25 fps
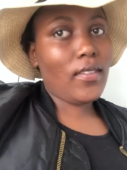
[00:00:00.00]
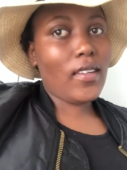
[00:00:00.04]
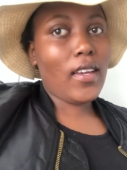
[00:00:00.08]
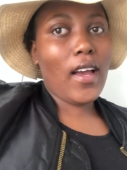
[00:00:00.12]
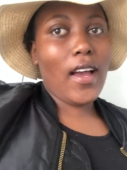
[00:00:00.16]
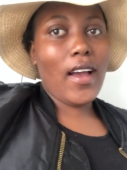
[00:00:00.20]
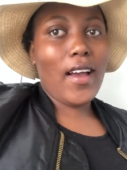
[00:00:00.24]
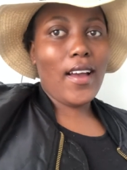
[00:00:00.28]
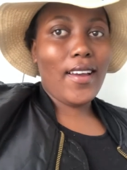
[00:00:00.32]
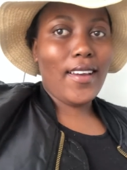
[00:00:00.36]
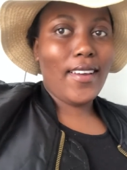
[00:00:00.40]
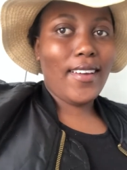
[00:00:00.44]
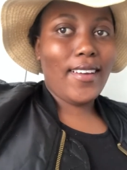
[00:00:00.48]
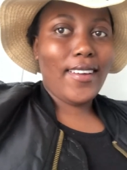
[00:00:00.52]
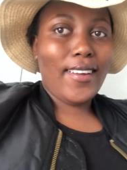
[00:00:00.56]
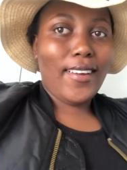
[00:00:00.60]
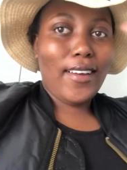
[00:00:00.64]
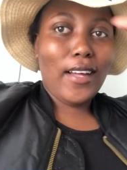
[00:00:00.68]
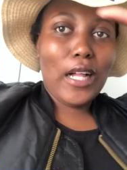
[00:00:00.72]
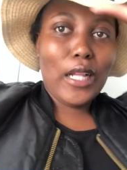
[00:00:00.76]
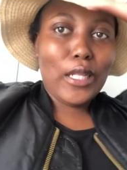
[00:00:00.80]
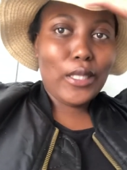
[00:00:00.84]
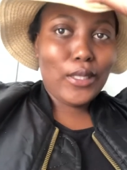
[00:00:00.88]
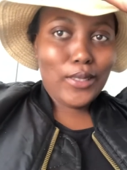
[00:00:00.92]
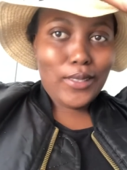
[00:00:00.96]
i
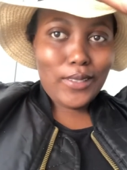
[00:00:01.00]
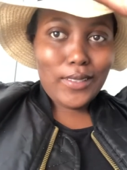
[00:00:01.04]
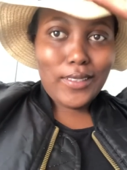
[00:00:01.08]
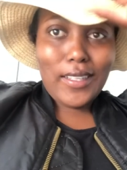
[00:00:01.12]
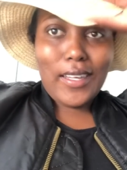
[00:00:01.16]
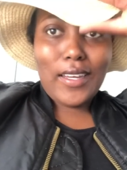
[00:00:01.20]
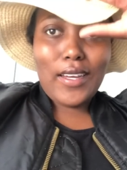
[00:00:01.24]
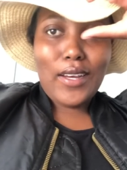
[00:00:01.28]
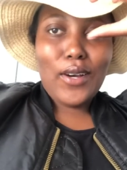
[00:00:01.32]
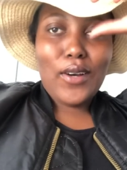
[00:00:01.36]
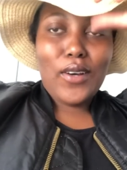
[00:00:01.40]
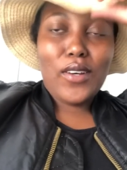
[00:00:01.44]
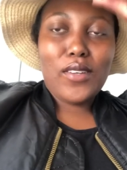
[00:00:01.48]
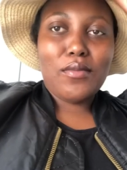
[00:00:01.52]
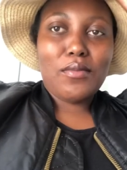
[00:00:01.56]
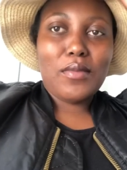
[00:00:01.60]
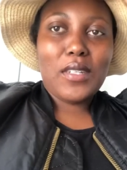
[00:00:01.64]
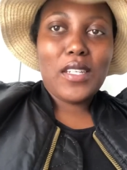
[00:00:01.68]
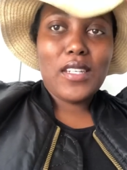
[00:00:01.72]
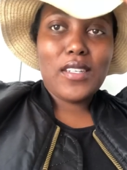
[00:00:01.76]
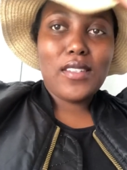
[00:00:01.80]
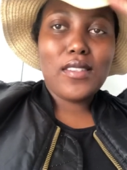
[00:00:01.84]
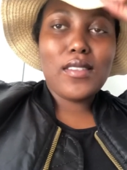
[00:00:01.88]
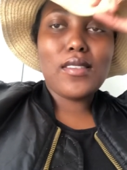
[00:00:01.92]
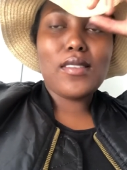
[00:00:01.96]
look like a hot
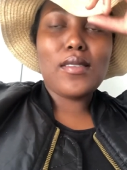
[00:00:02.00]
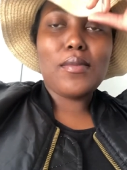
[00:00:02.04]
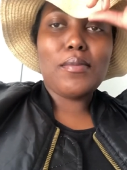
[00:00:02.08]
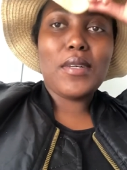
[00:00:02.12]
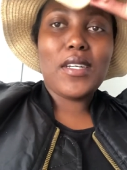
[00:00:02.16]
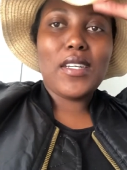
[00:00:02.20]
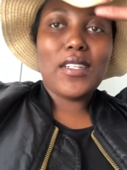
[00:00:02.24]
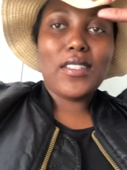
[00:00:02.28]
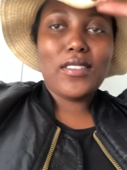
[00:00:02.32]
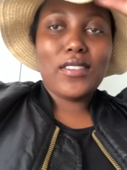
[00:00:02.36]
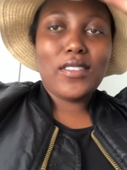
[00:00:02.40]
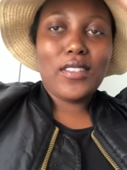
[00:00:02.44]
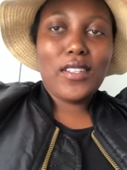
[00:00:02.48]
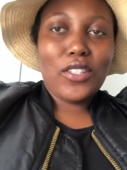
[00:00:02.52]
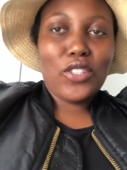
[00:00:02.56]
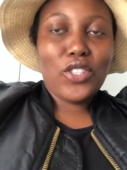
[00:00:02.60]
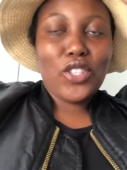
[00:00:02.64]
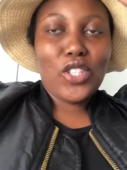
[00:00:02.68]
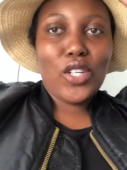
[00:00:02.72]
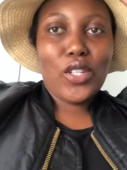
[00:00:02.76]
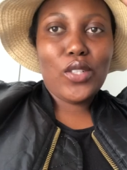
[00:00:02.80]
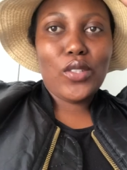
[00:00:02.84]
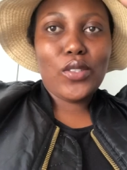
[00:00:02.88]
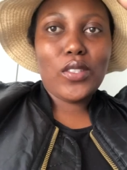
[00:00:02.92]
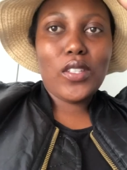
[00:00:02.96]
mess but yeah
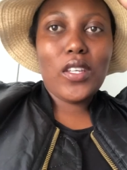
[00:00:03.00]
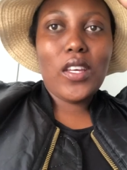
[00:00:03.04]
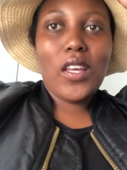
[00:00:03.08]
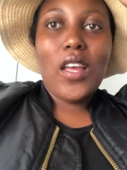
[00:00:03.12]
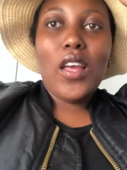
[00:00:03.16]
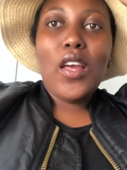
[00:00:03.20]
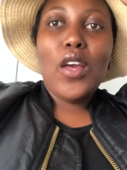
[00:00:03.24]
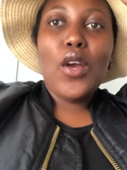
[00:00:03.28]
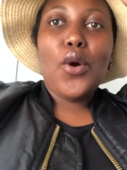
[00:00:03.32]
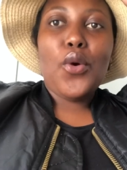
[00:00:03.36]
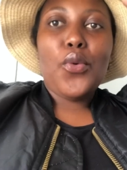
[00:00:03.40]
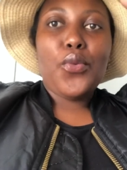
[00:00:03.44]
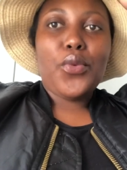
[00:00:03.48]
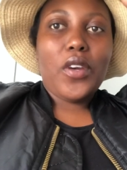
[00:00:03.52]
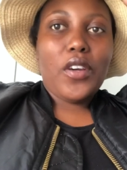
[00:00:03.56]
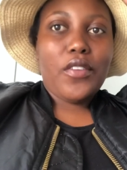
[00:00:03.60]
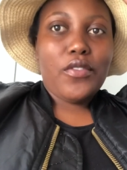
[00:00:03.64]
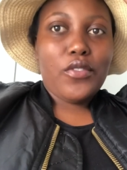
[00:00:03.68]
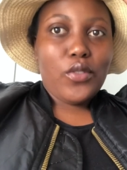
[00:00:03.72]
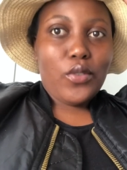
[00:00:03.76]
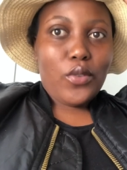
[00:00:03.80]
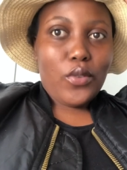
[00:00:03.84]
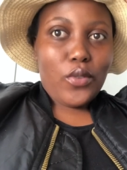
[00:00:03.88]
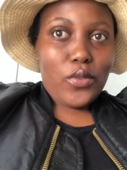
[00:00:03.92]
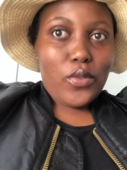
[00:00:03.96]
child we have
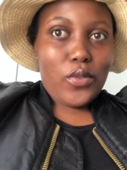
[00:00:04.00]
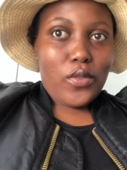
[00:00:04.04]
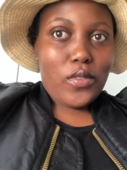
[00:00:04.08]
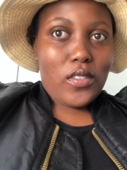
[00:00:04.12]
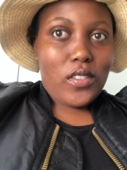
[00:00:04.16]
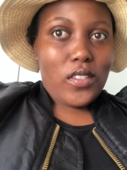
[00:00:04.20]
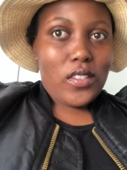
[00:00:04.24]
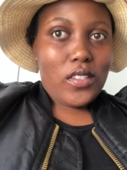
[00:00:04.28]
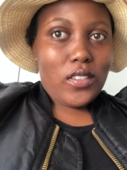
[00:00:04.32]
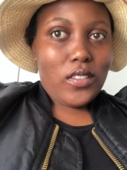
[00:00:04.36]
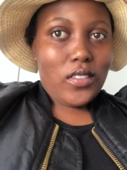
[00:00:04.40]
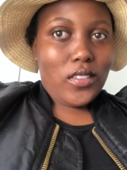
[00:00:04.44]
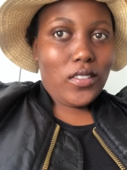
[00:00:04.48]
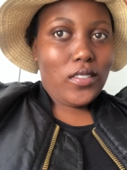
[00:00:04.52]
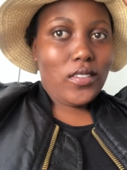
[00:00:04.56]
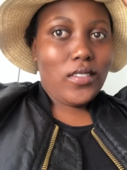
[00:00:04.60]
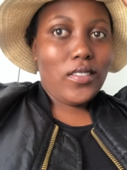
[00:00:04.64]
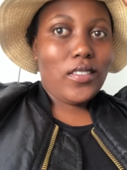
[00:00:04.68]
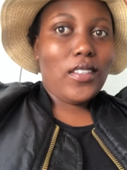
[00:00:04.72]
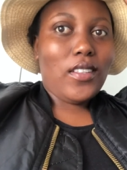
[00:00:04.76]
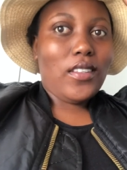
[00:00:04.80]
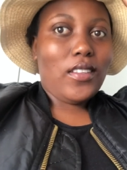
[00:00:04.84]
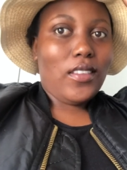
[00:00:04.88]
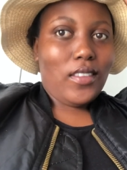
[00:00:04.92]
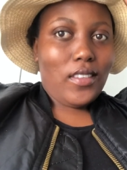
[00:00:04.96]
to go to the salon
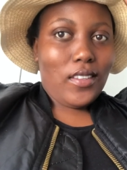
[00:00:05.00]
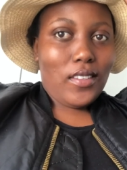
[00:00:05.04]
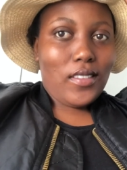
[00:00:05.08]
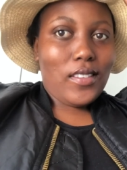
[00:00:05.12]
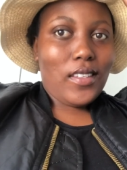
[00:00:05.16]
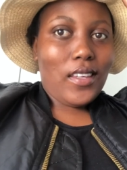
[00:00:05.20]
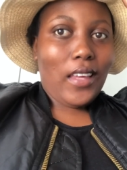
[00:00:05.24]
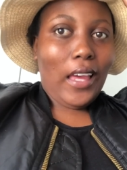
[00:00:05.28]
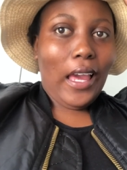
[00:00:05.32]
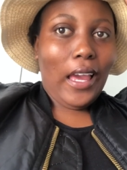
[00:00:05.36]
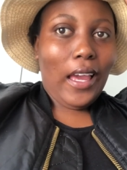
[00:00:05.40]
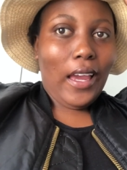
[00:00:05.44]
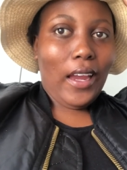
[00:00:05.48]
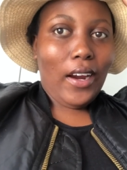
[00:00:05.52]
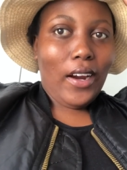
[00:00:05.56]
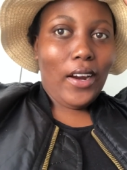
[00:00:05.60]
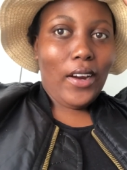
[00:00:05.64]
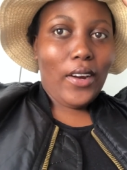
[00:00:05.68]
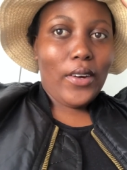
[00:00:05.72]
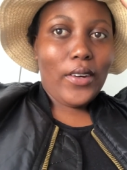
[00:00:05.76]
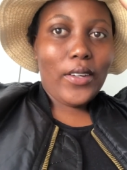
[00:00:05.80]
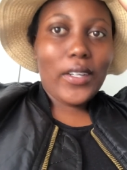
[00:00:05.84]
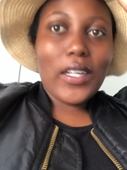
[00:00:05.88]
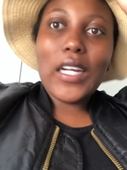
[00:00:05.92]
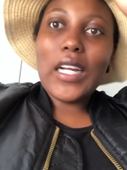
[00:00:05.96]
get this
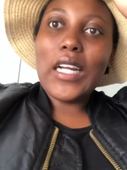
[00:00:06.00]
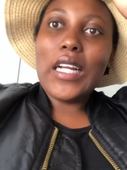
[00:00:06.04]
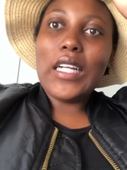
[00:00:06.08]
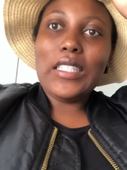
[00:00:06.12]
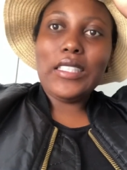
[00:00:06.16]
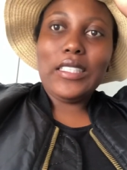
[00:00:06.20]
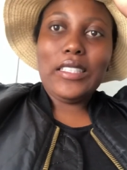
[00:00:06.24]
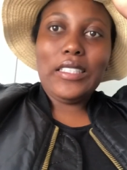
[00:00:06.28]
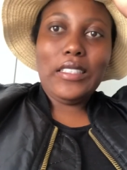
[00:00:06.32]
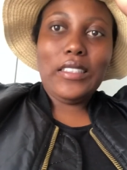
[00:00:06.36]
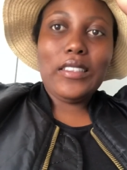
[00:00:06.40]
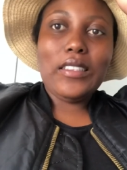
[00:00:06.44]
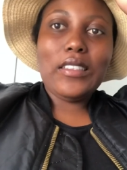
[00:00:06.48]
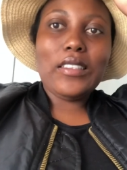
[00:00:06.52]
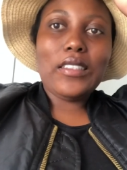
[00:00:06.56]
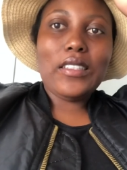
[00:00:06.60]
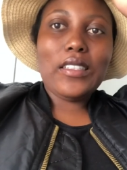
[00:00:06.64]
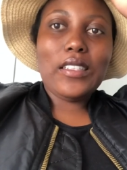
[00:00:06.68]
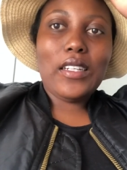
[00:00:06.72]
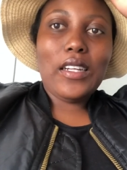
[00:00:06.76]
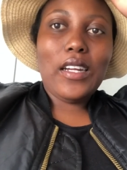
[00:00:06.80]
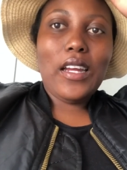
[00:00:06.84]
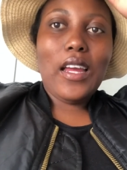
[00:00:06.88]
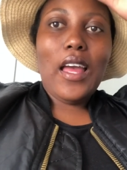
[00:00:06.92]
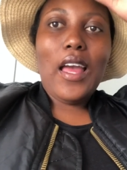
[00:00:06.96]
hair cleaned
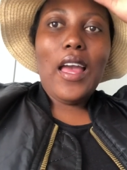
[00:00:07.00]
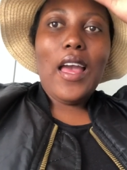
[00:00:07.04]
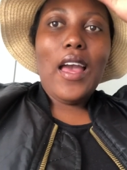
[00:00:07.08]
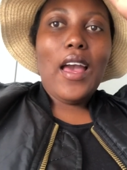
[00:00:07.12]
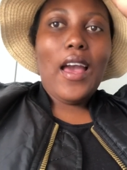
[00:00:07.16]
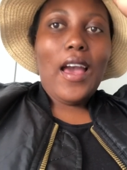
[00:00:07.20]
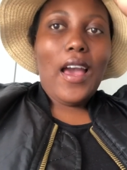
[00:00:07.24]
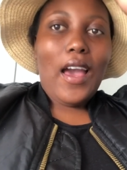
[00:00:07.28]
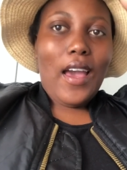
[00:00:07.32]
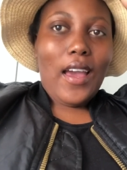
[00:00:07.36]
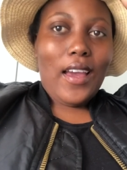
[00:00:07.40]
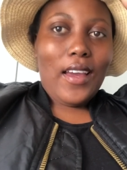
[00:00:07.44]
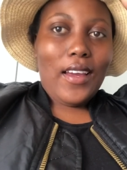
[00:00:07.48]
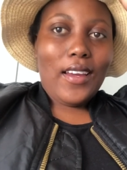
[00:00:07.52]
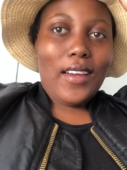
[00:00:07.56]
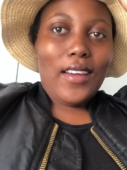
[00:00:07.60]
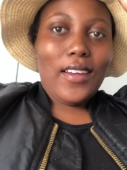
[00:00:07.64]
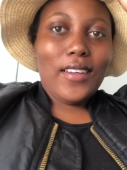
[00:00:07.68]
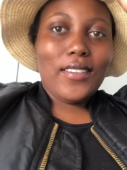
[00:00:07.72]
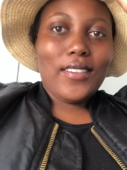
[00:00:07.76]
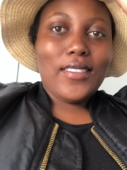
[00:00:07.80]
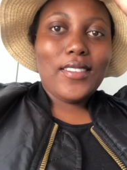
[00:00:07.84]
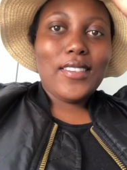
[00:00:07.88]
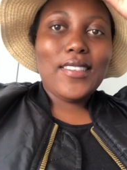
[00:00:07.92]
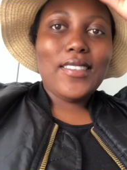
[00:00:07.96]

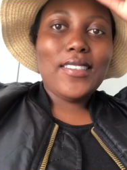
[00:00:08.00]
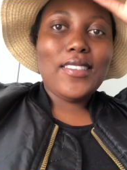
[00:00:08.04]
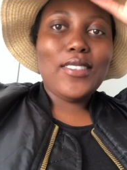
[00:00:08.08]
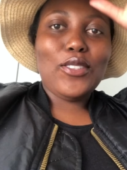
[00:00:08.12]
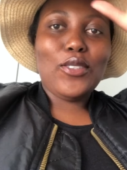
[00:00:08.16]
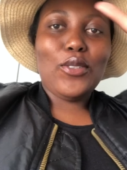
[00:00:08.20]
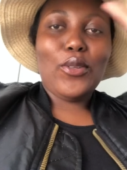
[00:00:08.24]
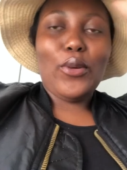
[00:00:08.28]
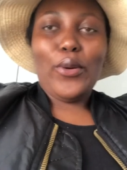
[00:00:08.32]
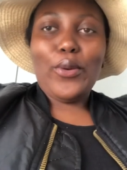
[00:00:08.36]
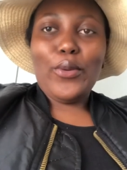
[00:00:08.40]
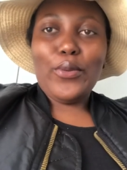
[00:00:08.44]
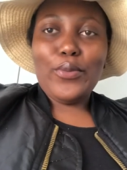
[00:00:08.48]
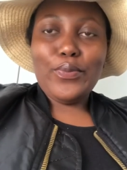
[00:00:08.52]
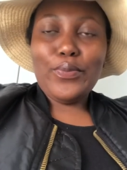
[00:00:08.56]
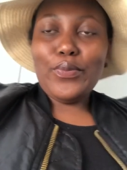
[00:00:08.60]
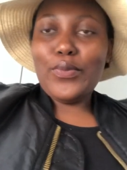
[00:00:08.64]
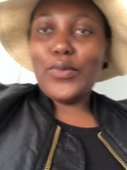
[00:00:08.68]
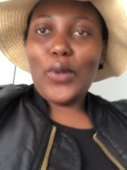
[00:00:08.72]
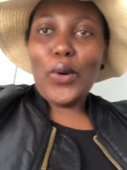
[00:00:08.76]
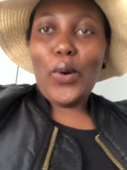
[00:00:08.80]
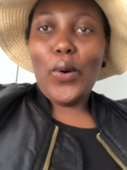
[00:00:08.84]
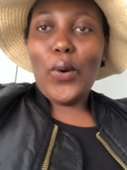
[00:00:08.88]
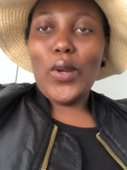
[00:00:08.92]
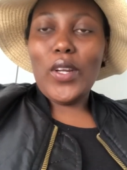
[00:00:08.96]
and you know
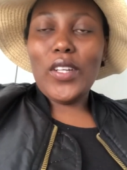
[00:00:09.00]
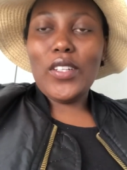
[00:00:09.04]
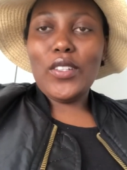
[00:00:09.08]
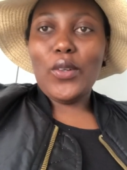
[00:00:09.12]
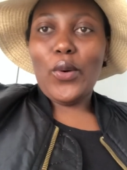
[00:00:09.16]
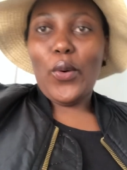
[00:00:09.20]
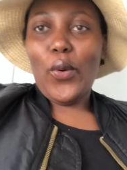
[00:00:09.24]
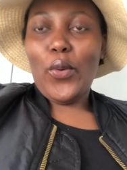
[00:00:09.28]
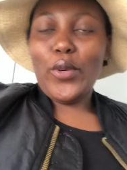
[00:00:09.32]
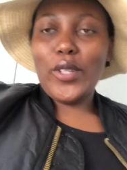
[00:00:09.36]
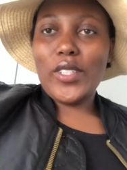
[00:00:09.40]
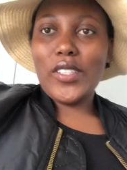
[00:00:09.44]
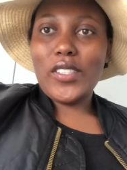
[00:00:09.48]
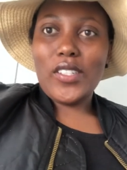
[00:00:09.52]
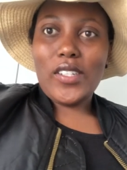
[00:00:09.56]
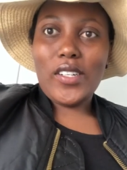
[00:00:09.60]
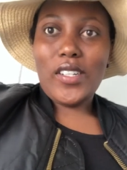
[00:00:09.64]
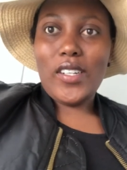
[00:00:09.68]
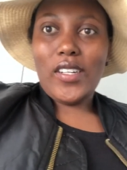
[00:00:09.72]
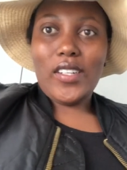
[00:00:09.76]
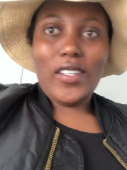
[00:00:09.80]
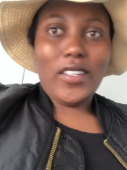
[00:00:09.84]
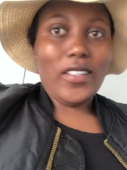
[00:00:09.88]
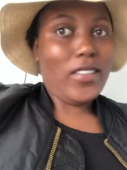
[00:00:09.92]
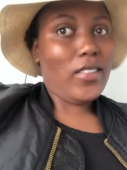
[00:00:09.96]
all in
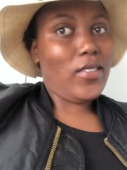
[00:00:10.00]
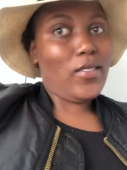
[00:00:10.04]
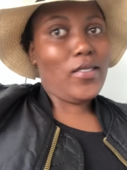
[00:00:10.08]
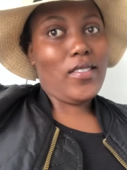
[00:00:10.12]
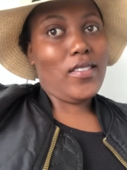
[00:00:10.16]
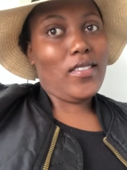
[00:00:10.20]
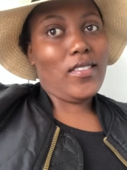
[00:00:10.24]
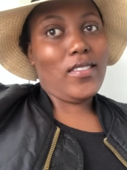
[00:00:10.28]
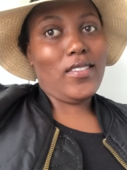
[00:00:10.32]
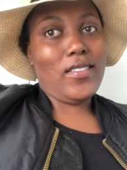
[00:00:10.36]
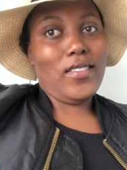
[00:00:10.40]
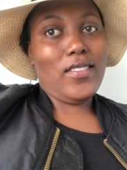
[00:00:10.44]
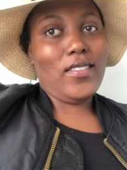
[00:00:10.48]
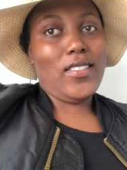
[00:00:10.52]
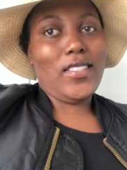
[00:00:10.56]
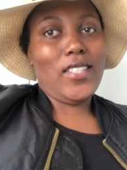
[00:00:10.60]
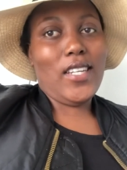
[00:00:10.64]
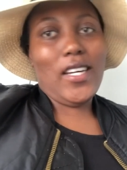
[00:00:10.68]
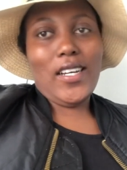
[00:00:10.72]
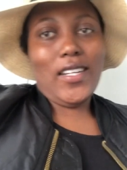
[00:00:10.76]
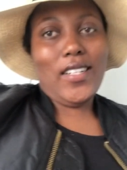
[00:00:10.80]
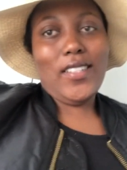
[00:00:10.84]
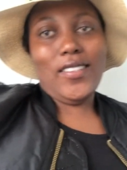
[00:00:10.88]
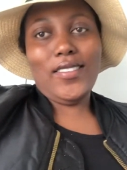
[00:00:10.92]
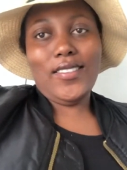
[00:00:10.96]
order because
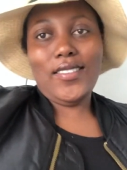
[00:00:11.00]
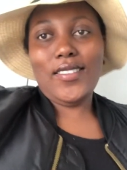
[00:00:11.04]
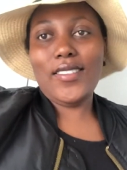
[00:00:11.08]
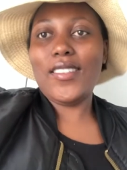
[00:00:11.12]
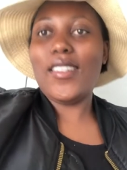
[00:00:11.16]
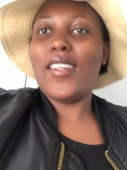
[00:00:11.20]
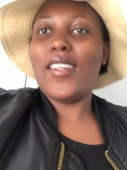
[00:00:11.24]
child